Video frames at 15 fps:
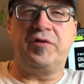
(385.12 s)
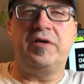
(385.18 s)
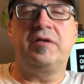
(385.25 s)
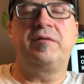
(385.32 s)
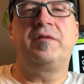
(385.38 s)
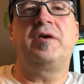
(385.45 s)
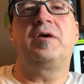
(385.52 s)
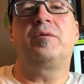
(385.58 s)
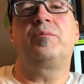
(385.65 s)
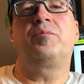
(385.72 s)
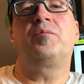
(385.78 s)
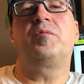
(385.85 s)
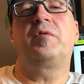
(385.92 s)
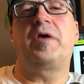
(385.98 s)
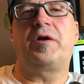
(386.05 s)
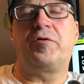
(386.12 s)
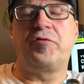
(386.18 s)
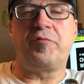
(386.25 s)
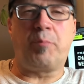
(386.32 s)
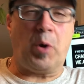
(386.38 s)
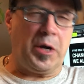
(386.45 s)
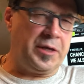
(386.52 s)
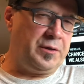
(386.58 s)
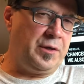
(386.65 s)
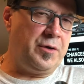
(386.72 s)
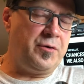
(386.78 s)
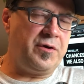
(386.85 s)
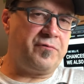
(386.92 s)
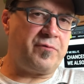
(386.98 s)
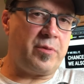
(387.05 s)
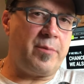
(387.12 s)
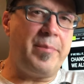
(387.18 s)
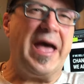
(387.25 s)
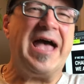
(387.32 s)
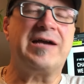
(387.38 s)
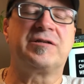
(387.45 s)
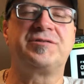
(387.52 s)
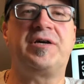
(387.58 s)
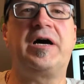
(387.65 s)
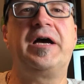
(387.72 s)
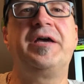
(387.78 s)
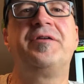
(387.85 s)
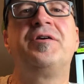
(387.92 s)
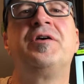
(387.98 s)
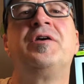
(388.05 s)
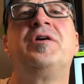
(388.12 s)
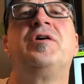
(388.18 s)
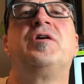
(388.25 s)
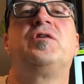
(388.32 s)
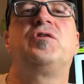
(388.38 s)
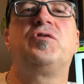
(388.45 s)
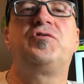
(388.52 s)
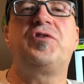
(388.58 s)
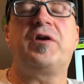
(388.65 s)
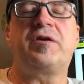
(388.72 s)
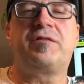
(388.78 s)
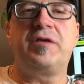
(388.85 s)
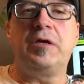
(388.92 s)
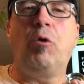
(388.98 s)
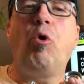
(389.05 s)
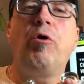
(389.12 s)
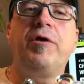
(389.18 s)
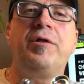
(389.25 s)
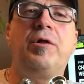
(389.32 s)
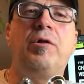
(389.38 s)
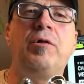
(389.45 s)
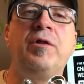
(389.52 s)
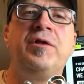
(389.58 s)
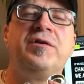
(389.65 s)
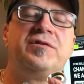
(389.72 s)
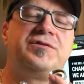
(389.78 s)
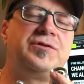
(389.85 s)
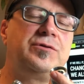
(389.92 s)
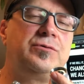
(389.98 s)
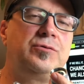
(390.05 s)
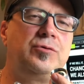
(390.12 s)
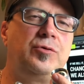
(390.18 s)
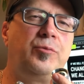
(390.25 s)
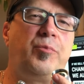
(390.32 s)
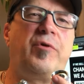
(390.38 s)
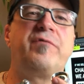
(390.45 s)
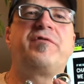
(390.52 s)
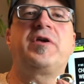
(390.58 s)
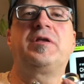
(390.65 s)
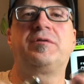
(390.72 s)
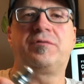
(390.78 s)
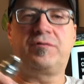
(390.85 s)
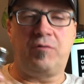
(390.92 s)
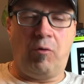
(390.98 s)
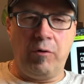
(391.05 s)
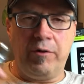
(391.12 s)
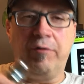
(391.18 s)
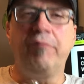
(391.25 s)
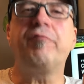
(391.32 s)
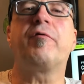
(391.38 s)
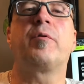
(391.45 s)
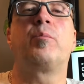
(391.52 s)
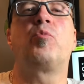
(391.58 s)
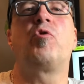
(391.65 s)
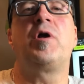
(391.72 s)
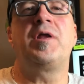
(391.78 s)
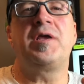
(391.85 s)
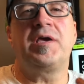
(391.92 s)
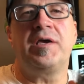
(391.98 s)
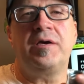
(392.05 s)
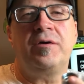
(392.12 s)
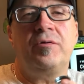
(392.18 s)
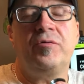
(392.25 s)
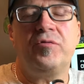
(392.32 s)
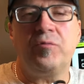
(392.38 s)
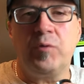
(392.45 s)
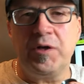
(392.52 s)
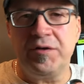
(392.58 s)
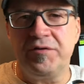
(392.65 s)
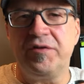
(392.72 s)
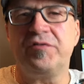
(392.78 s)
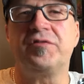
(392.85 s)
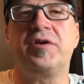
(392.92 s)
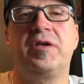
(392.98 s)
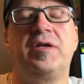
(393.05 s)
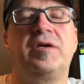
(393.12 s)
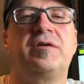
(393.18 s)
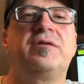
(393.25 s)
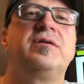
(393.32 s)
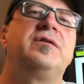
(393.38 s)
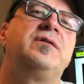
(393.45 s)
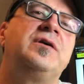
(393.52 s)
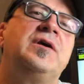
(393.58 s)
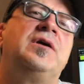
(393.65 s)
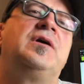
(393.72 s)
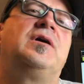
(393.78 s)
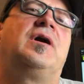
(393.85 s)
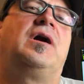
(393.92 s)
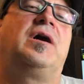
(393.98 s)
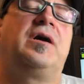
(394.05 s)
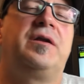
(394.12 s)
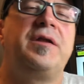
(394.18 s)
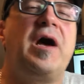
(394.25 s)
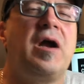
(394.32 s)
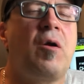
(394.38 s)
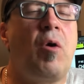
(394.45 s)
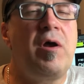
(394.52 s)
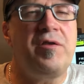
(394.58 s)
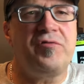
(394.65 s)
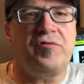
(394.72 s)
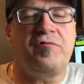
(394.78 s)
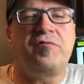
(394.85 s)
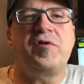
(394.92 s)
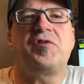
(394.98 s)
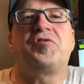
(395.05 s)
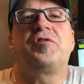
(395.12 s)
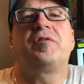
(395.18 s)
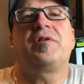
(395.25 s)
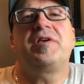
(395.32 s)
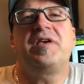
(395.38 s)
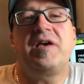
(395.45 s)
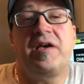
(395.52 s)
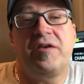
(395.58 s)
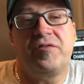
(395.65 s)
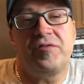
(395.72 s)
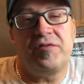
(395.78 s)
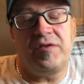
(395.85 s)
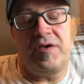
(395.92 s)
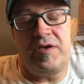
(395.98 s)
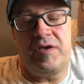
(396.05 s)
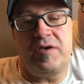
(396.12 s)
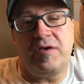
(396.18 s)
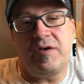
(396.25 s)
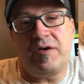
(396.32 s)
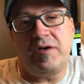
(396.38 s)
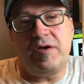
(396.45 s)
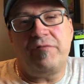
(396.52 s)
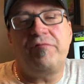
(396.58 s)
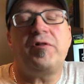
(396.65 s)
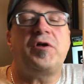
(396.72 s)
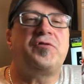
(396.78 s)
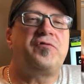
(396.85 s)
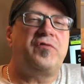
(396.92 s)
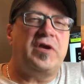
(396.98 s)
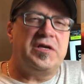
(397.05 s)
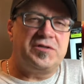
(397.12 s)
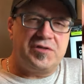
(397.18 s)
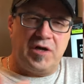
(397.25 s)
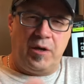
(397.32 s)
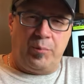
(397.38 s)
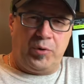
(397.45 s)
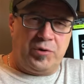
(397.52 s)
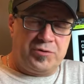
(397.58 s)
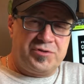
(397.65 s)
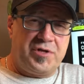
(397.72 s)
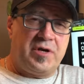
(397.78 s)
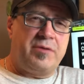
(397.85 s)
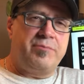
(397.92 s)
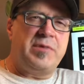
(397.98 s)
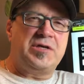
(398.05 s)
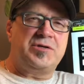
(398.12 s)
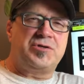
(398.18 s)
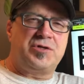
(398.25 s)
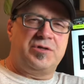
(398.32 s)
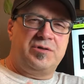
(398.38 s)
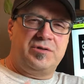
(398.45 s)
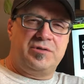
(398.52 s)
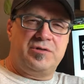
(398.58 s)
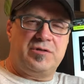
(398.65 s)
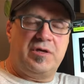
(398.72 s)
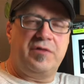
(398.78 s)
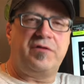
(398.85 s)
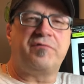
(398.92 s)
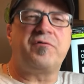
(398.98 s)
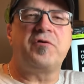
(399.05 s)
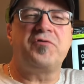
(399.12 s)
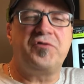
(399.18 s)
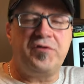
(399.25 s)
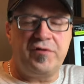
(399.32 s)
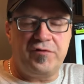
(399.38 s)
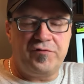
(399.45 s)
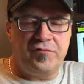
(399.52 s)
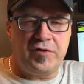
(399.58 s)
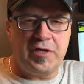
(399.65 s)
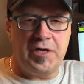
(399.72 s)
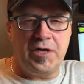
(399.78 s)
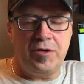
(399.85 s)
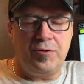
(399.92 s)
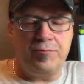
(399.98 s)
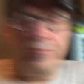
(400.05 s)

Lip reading: in them that are spring-loaded from the backside to check the oil to prevent oil from running out when disconnected. Not quite as efficiently as the flush face couplers that I mentioned at the first of this video.